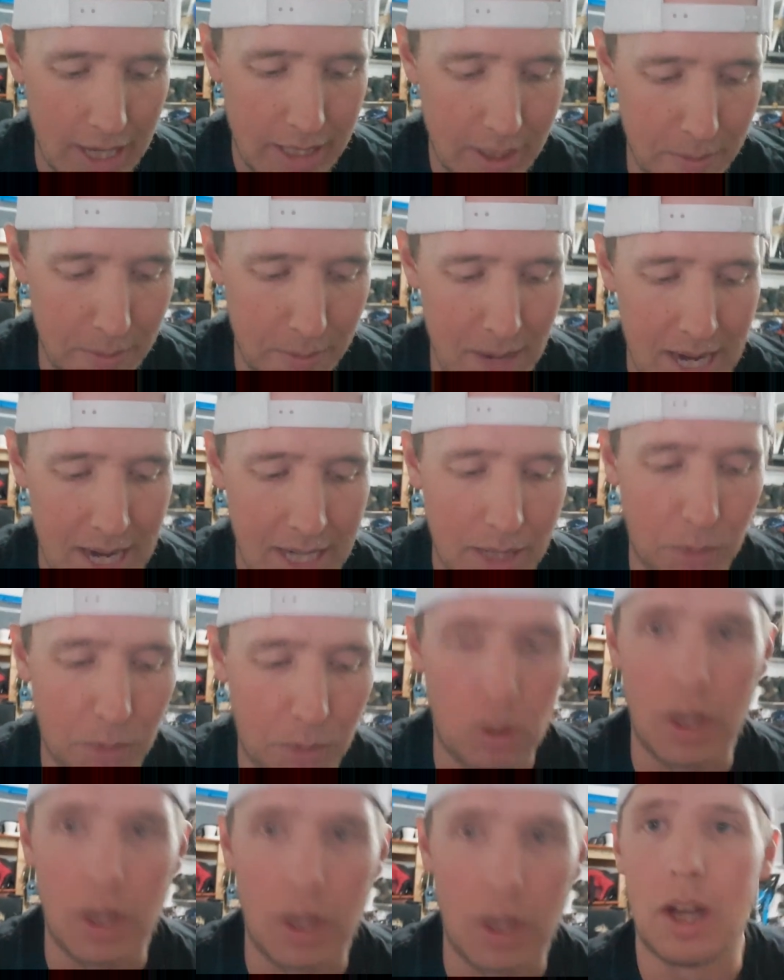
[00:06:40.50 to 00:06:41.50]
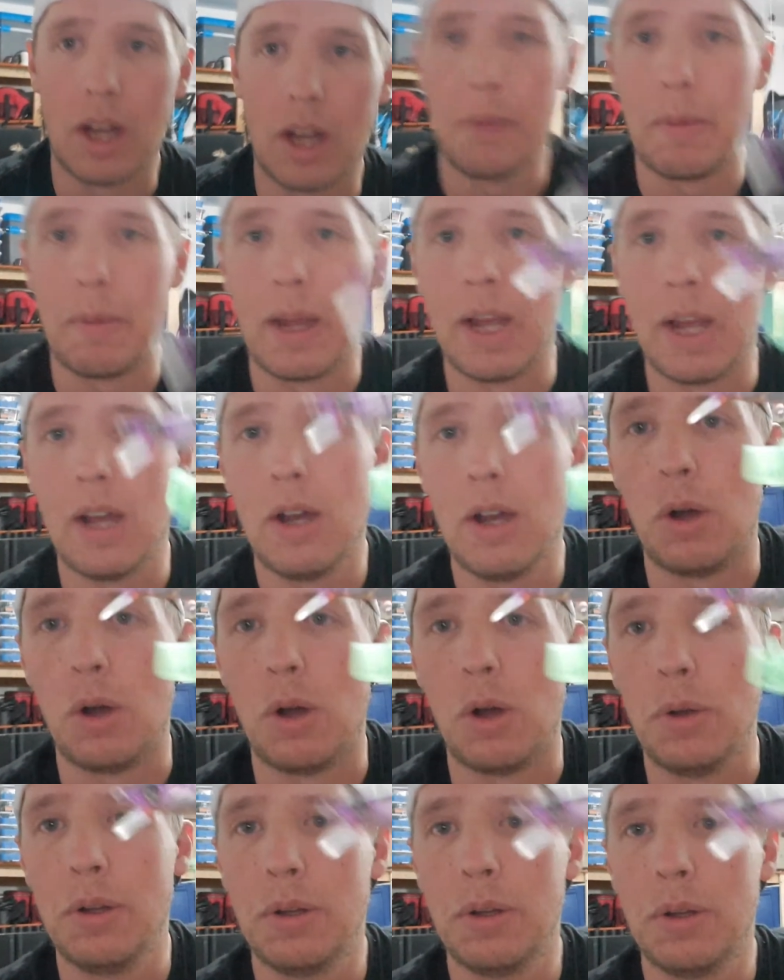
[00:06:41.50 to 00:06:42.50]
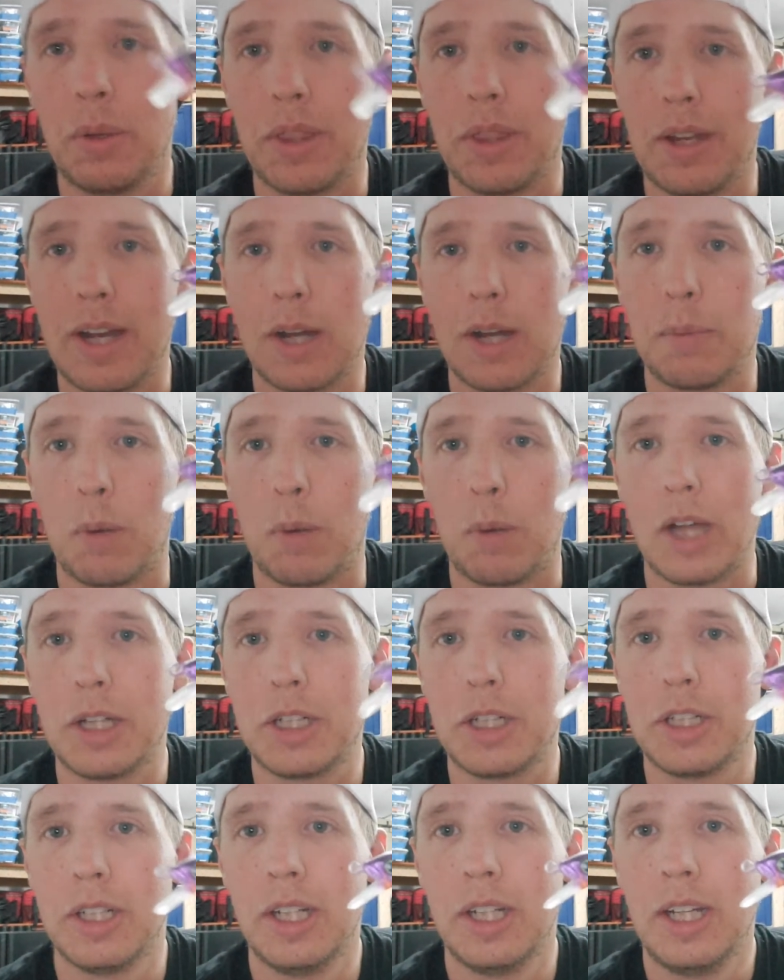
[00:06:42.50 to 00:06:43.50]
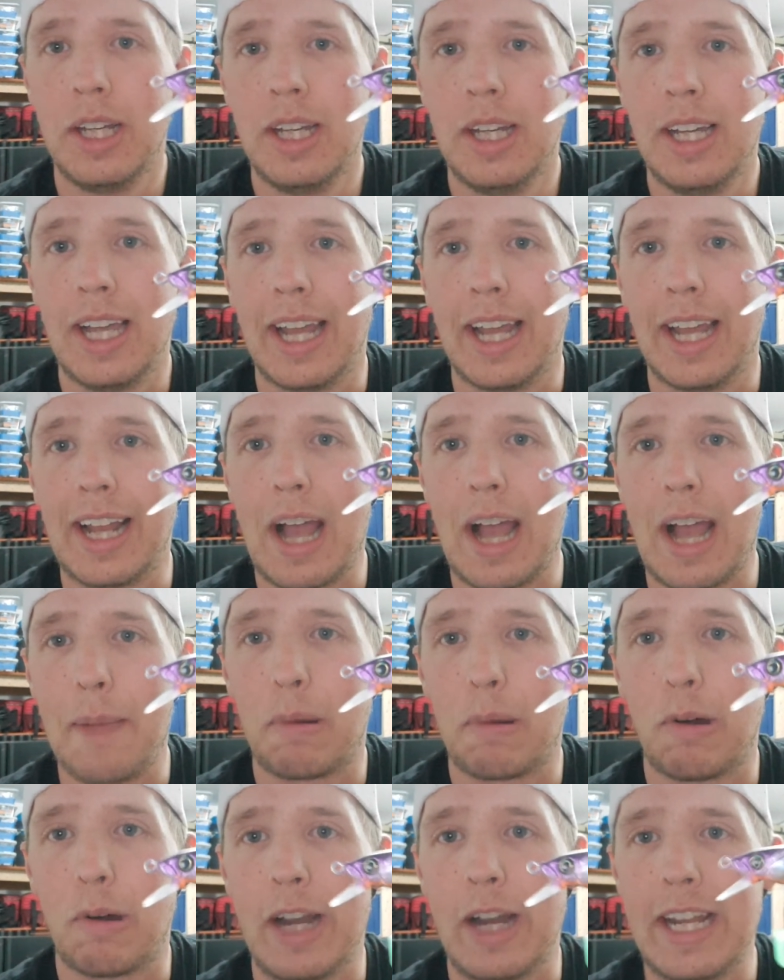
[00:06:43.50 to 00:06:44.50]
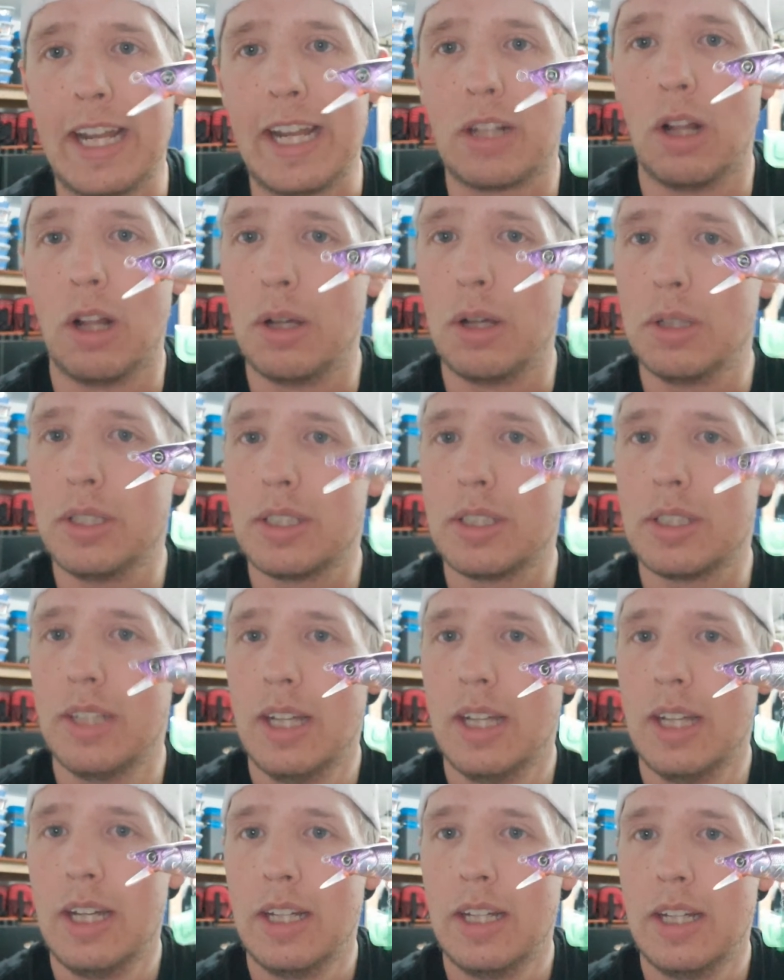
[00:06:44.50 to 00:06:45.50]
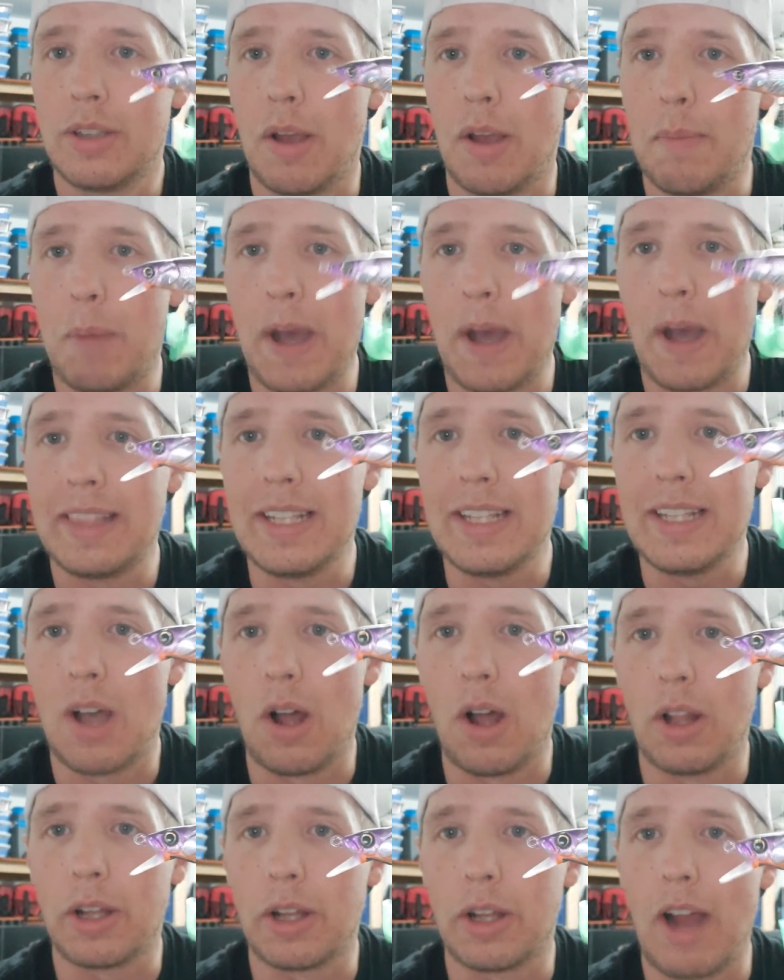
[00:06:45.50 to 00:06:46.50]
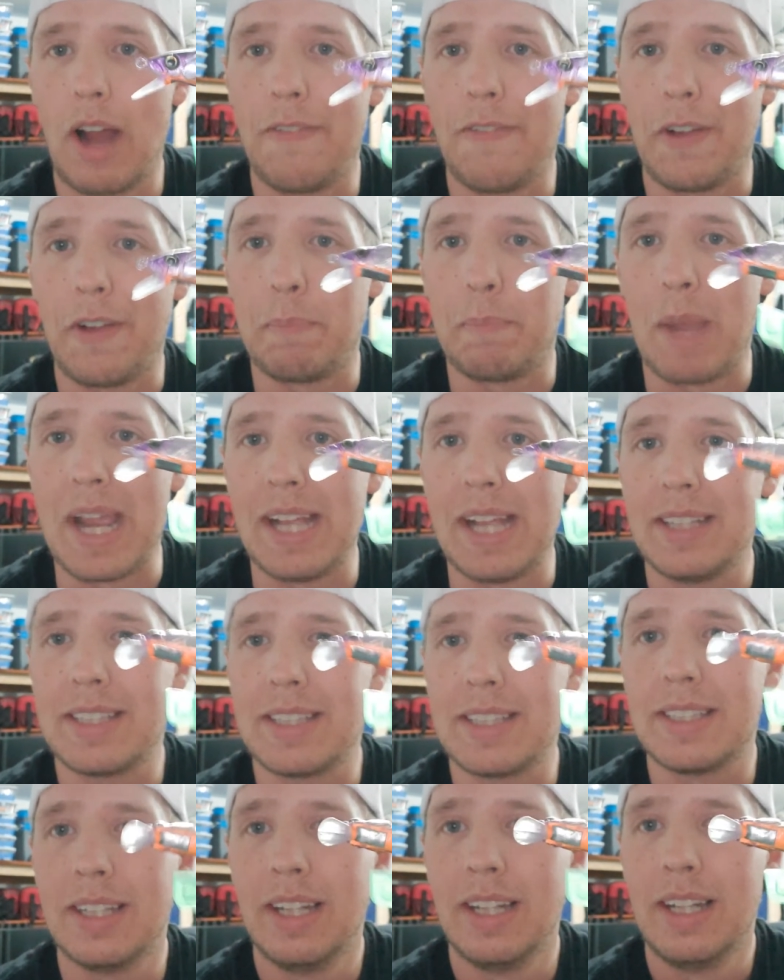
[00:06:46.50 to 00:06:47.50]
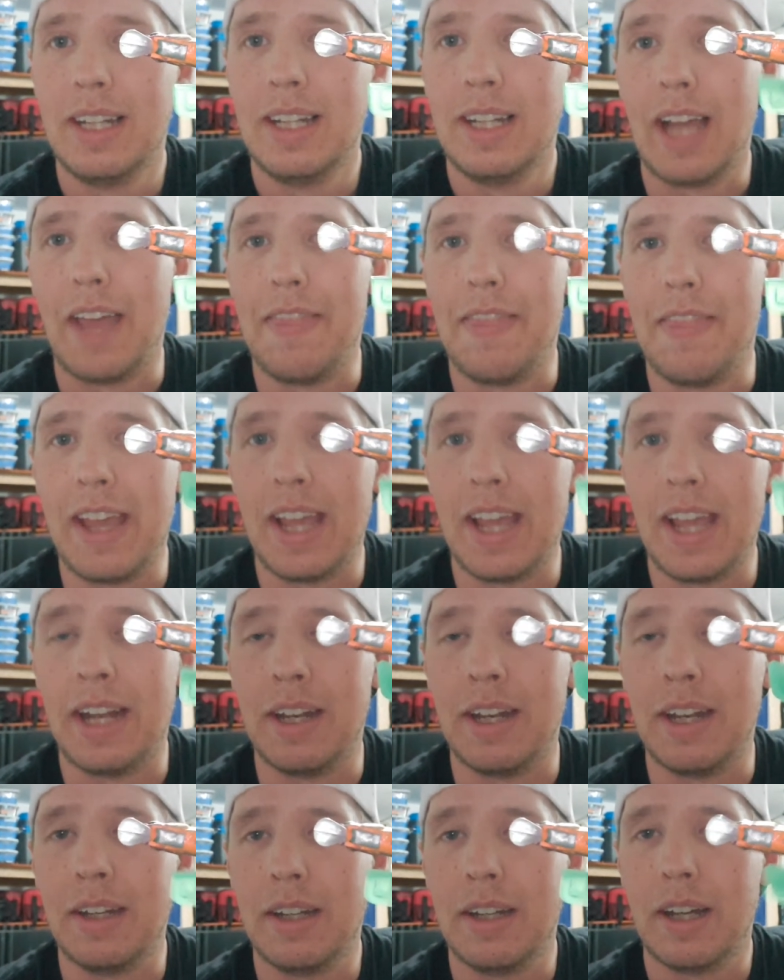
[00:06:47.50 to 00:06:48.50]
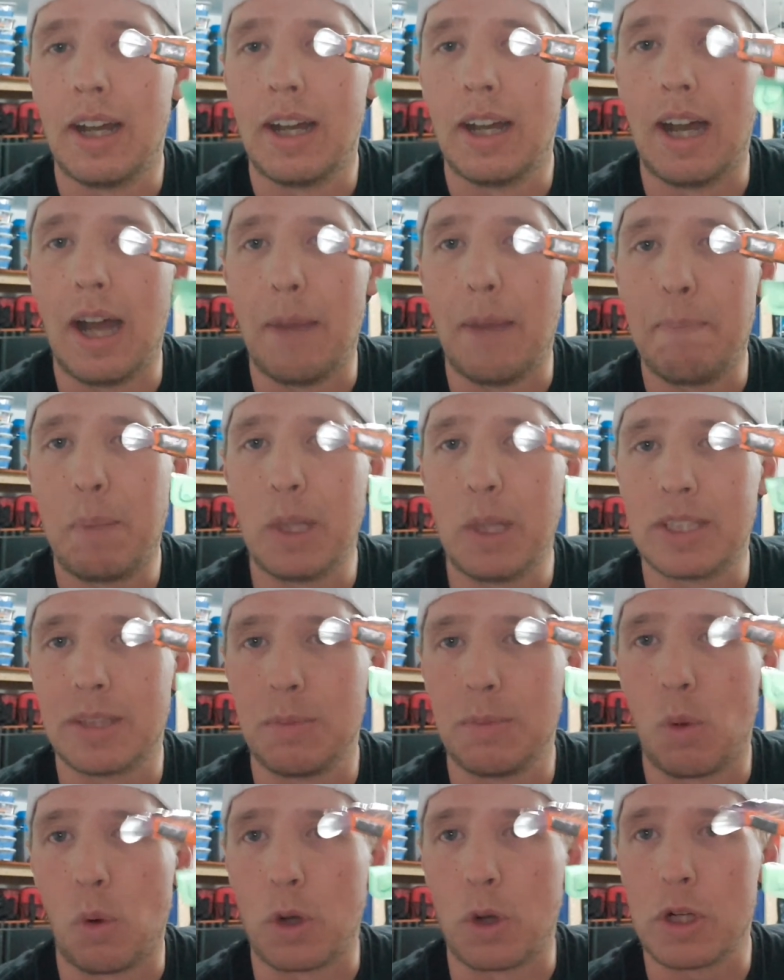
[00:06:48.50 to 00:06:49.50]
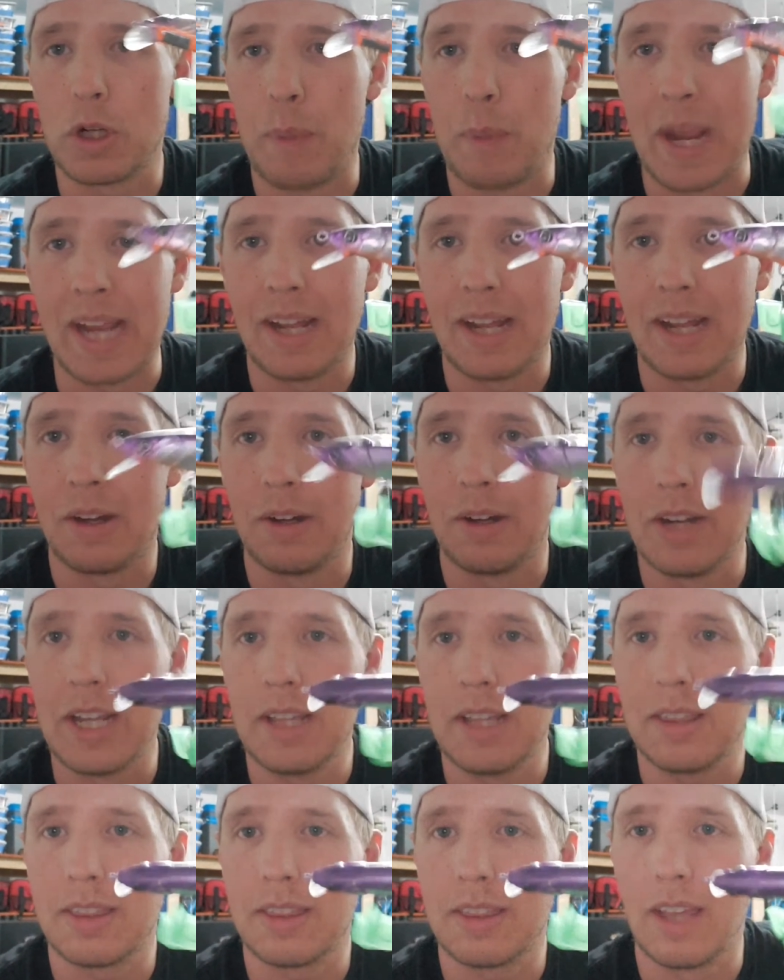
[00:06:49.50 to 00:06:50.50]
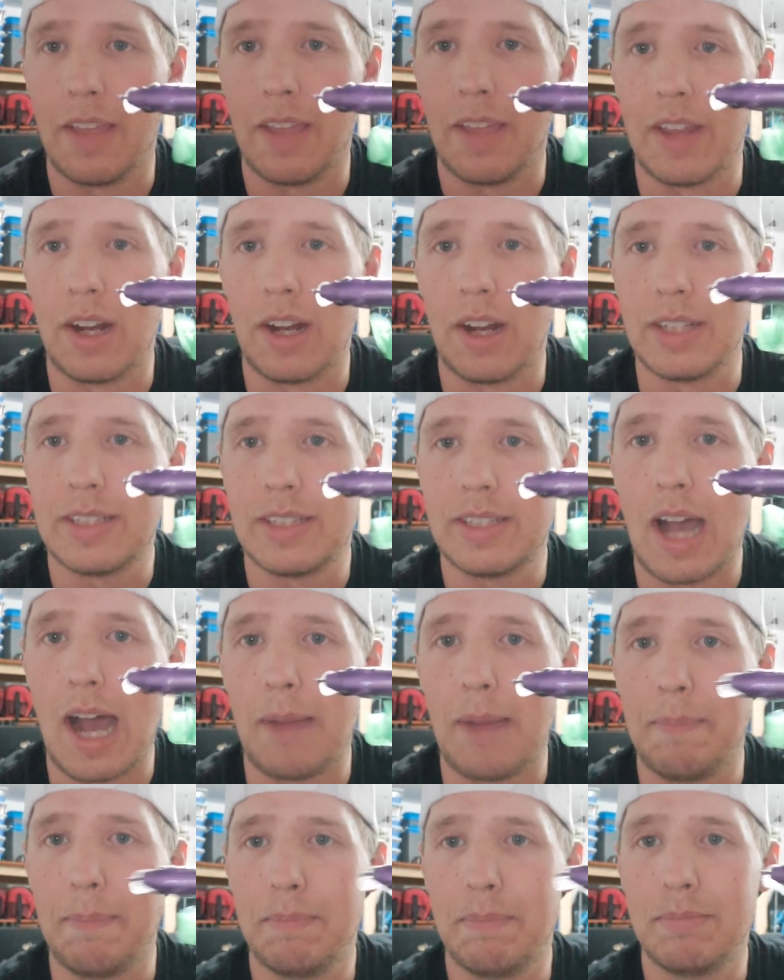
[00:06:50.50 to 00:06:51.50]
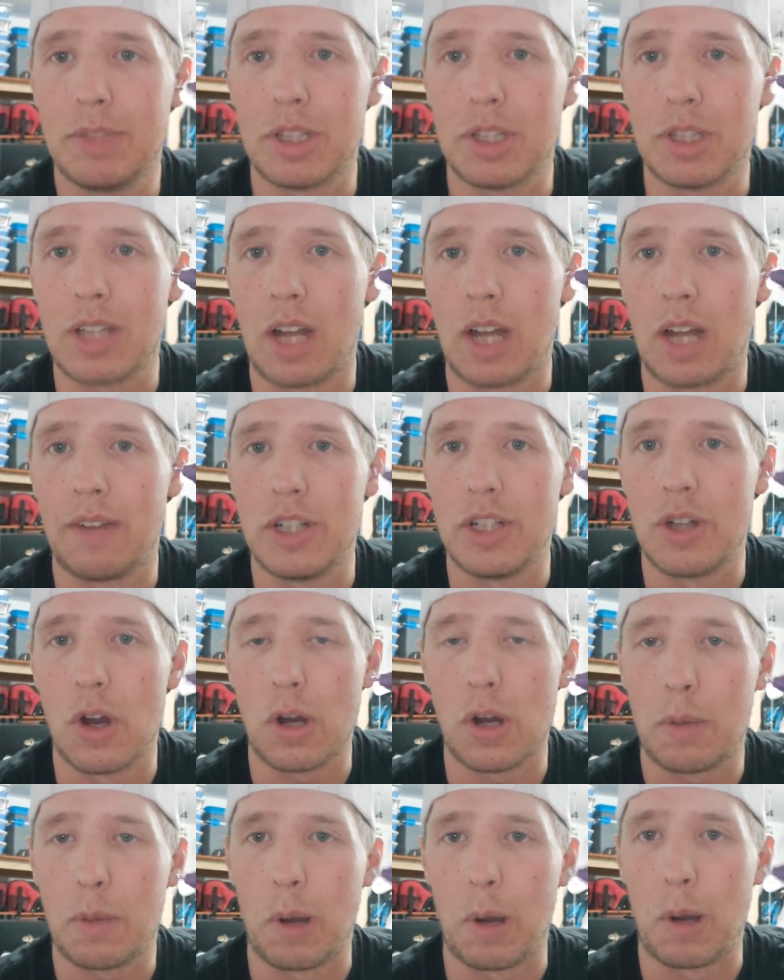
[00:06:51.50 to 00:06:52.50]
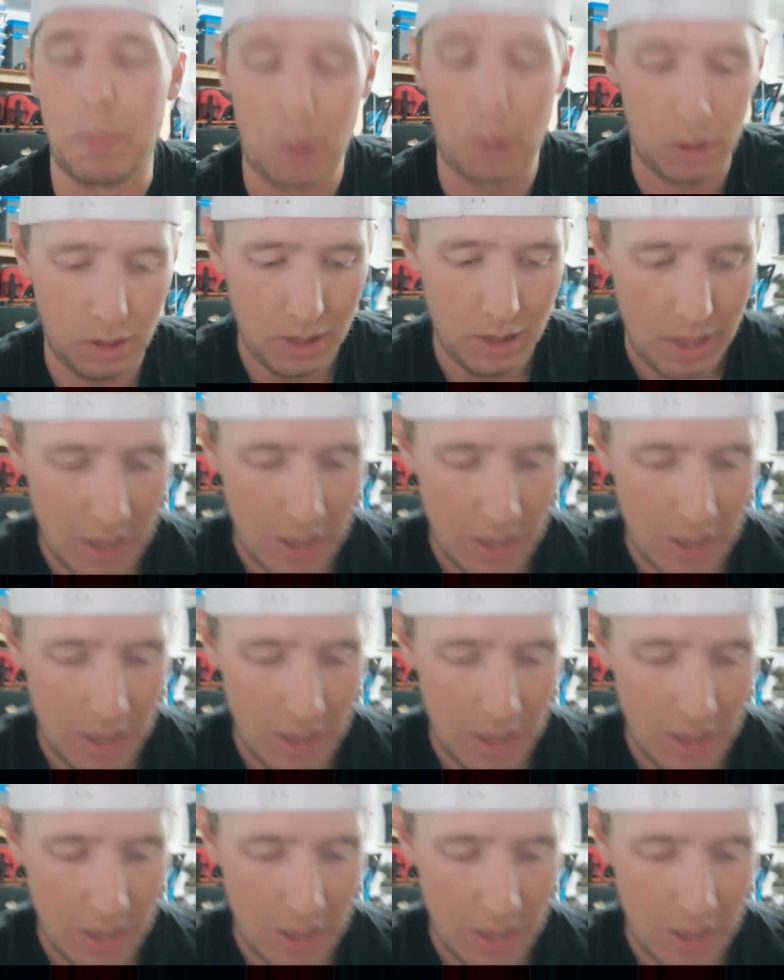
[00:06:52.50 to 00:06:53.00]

to make one on my own with an airbrush and I got pretty close. So I bought these holographic baits and then put some orange paint underneath and then on top just kind of a dark purple.